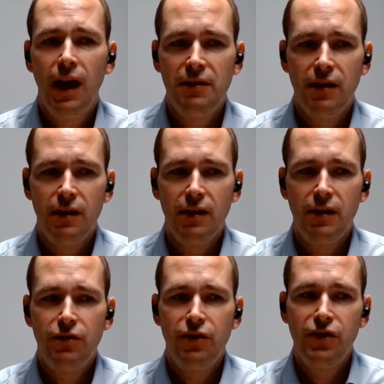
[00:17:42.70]
And
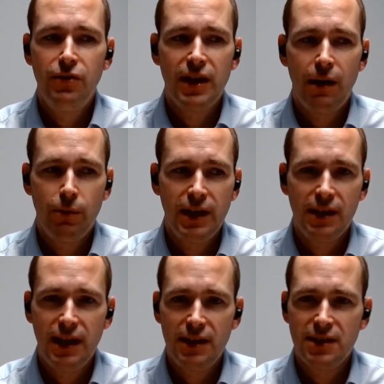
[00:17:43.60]
to do that, we
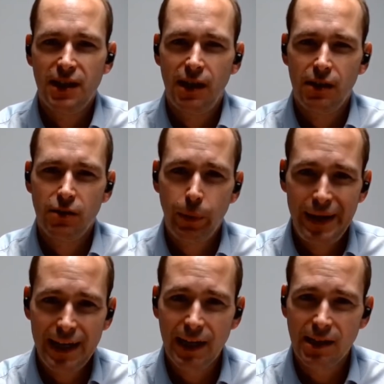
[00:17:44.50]
can then start
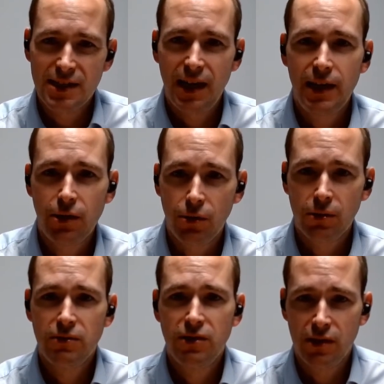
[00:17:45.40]
tweaking the
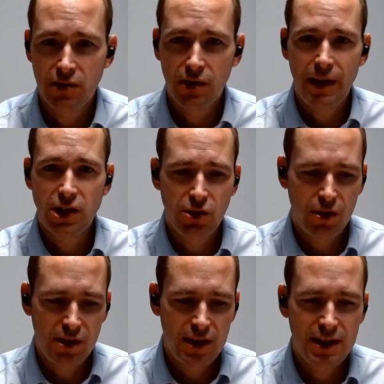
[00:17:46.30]
cycle to make
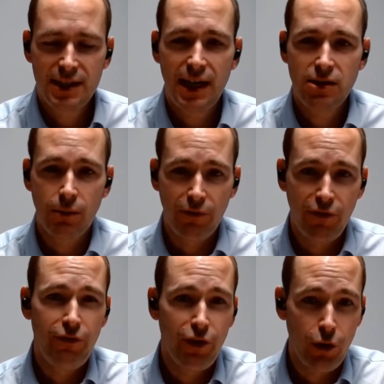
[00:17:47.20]
sure that it's set up
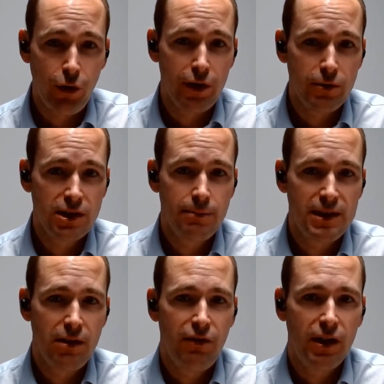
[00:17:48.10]
for those
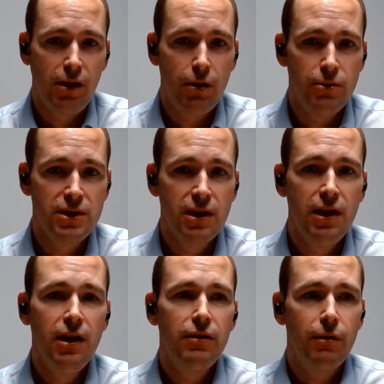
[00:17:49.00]
specific loads,
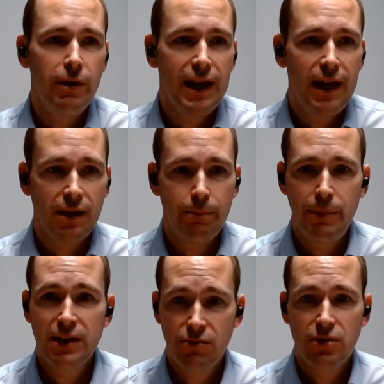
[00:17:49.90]
that we're getting the
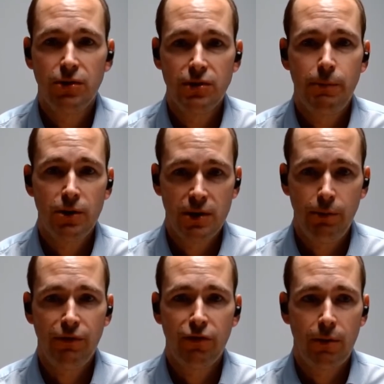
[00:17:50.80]
best results
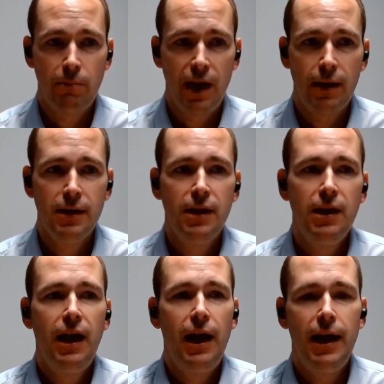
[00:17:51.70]
possible from that.
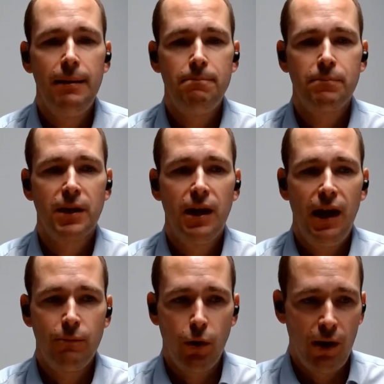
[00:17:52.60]
And
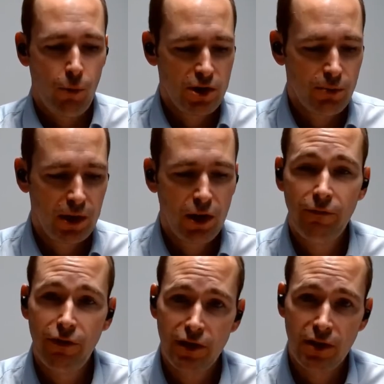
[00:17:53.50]
once we're
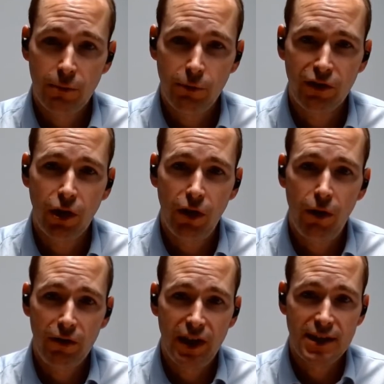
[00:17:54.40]
confident that we've got
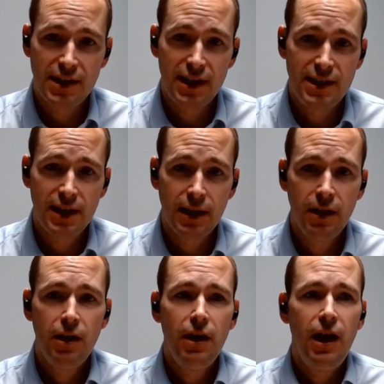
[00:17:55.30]
all of that data,